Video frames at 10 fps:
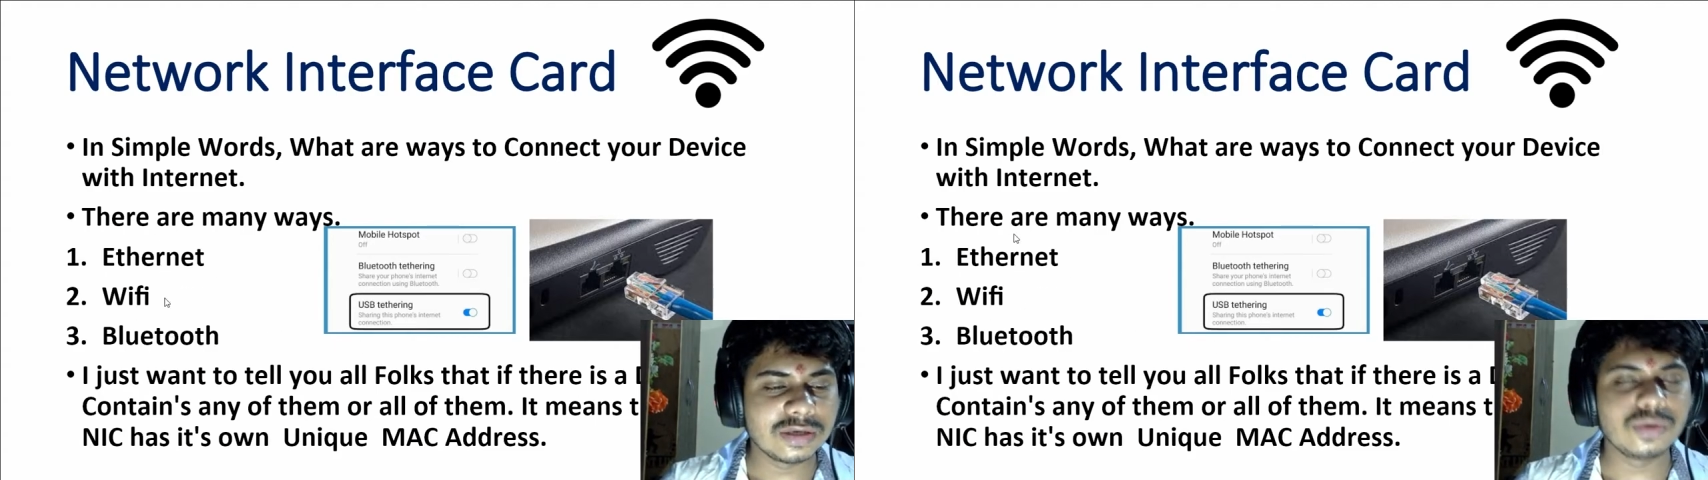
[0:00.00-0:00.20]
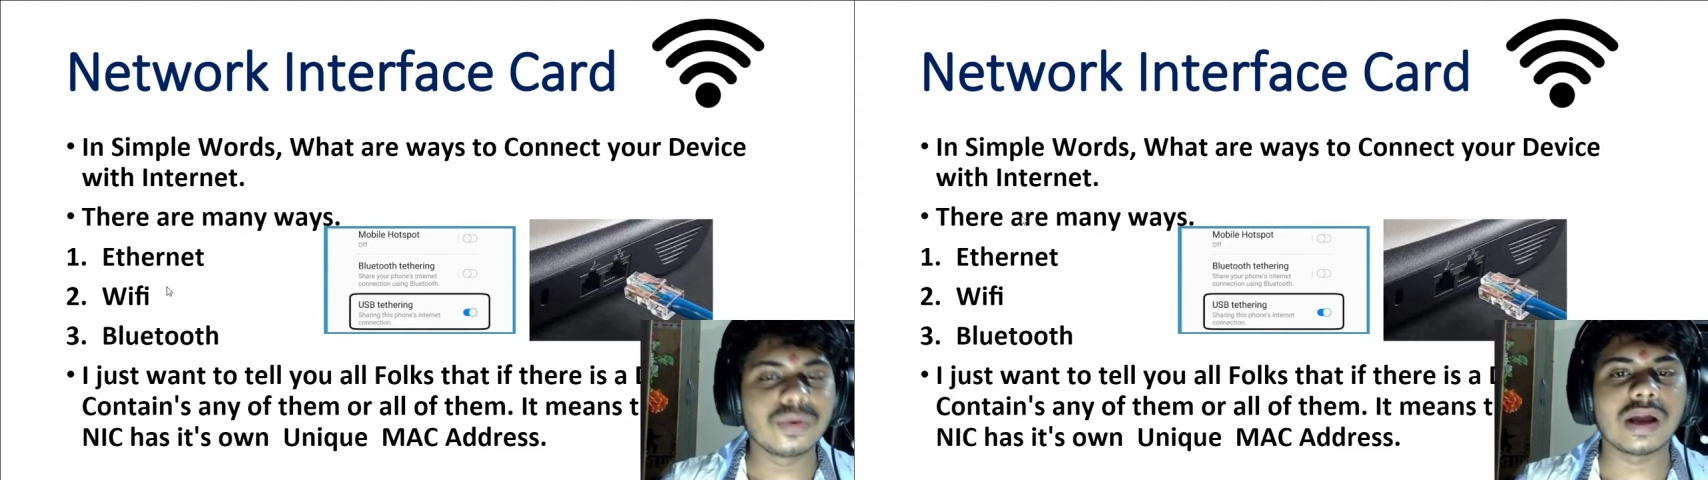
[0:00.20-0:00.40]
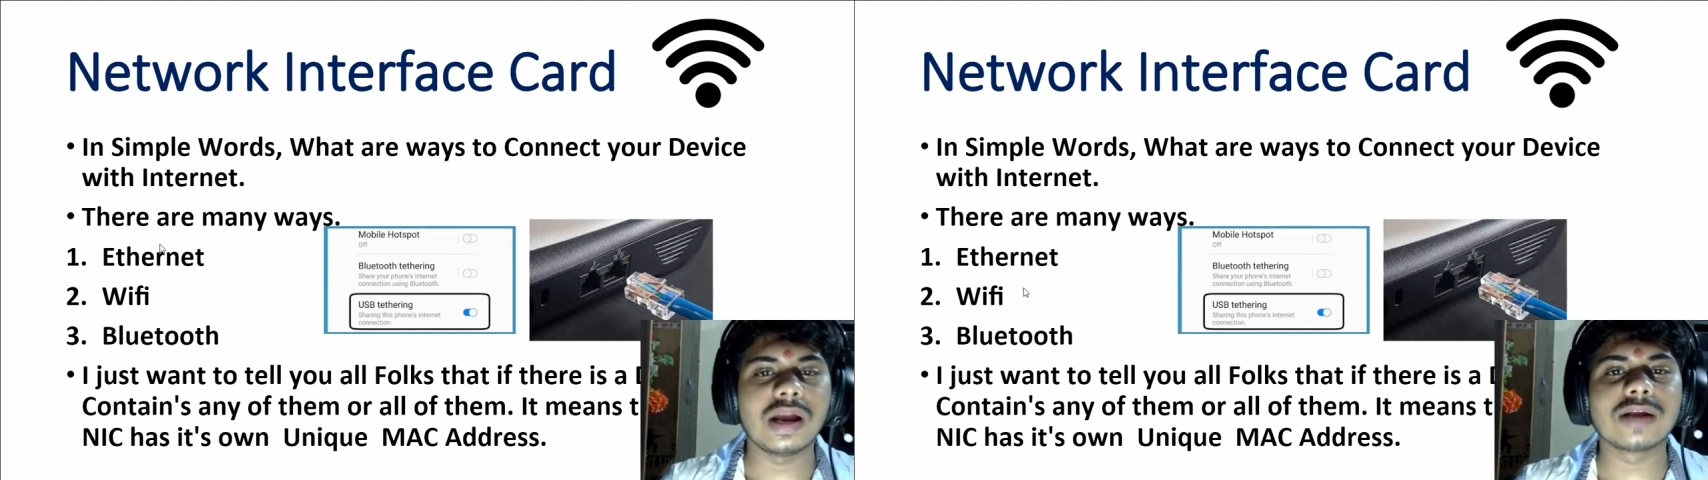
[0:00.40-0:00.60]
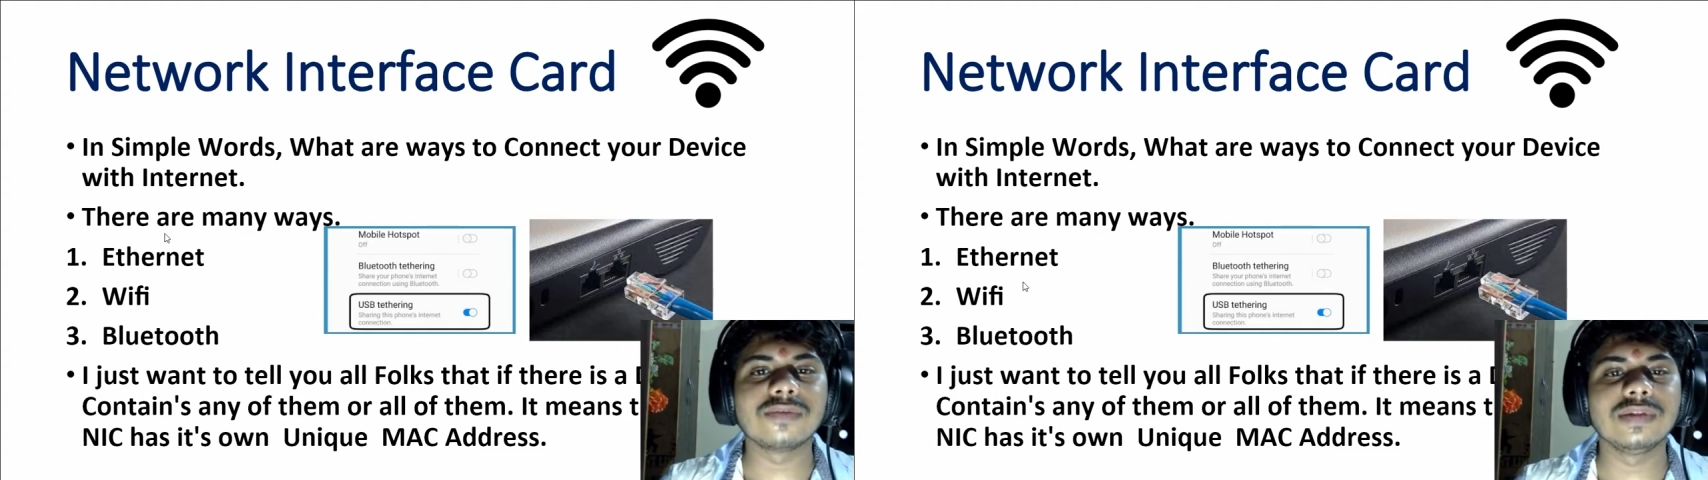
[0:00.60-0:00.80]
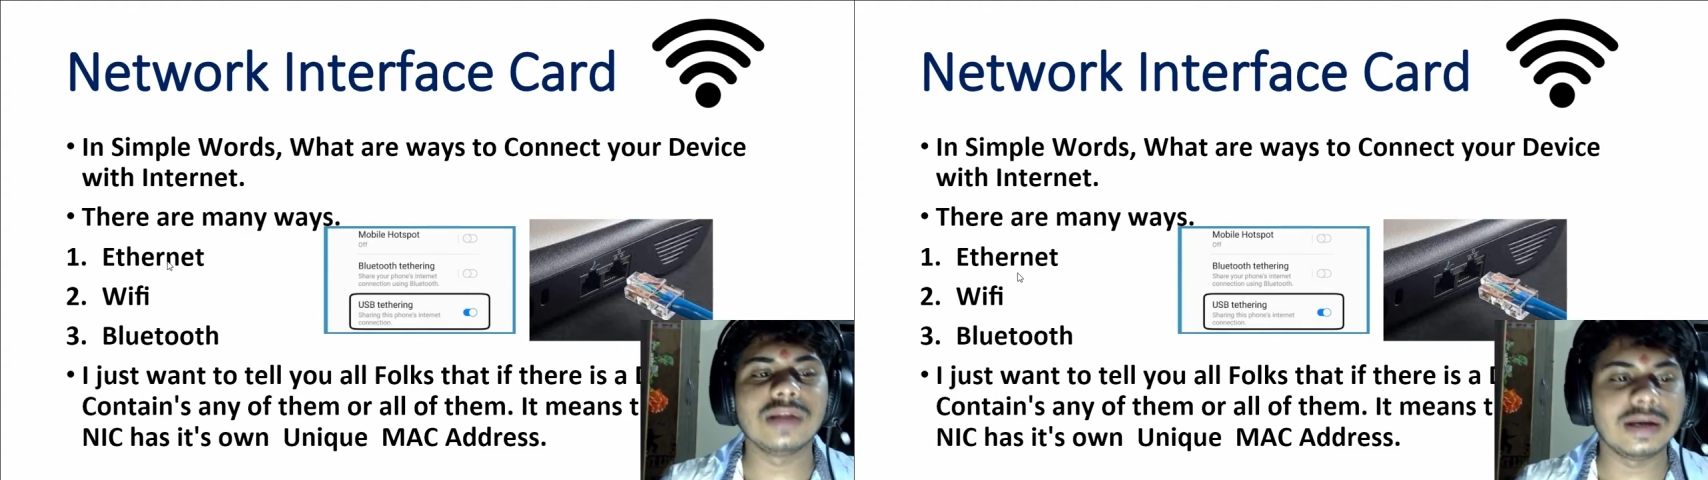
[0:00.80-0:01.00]
to connect
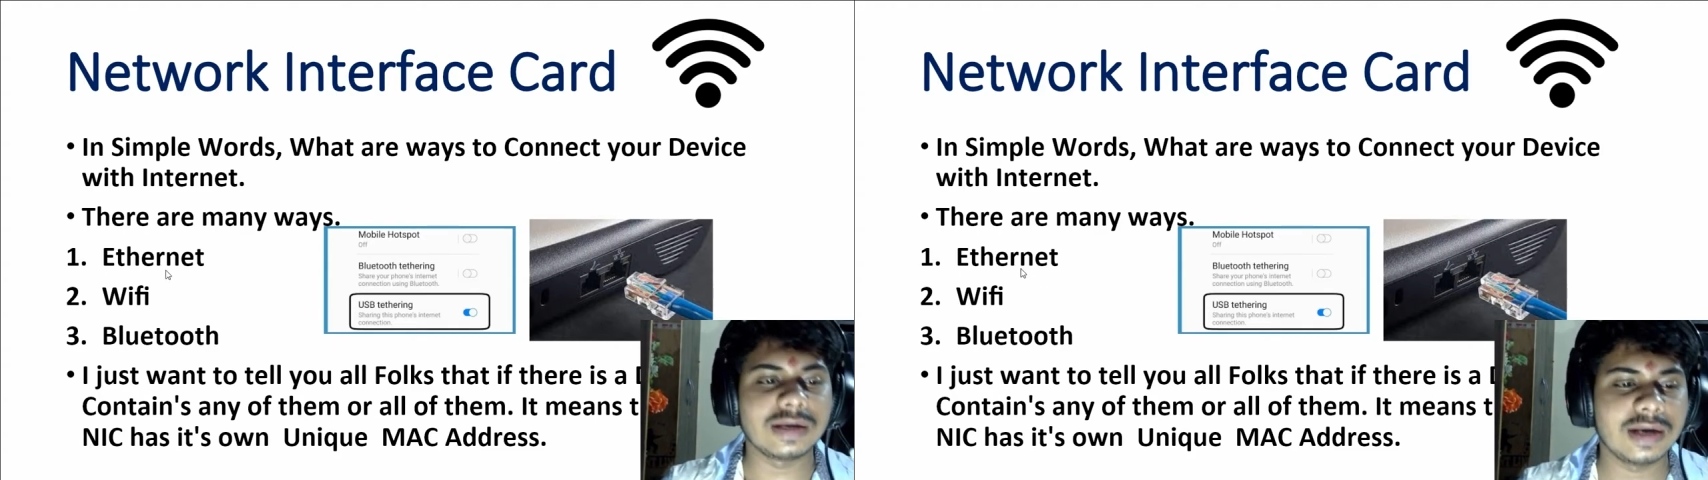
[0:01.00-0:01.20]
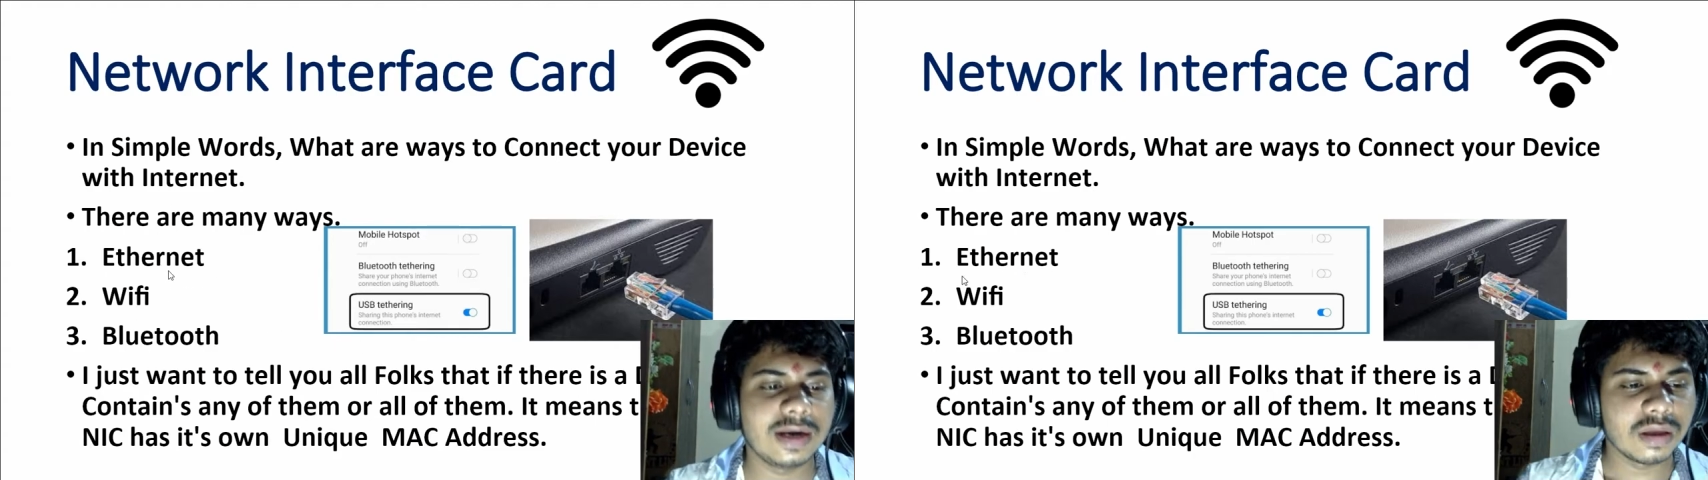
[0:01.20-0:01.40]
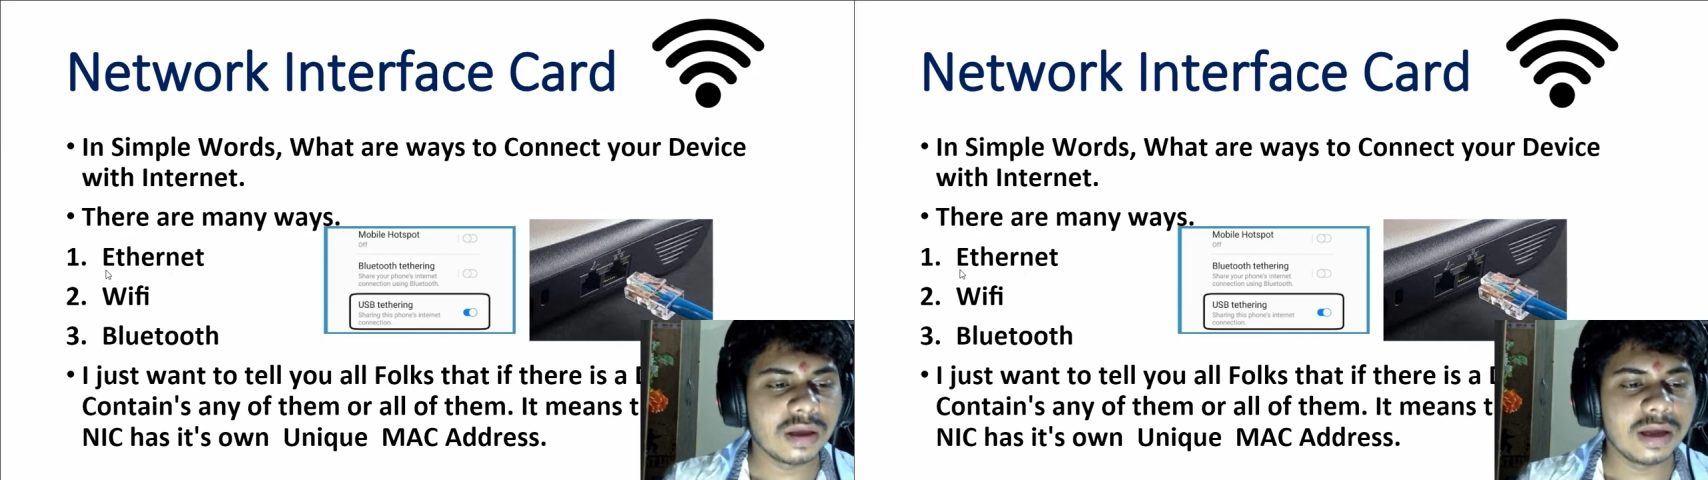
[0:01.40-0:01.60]
with internet.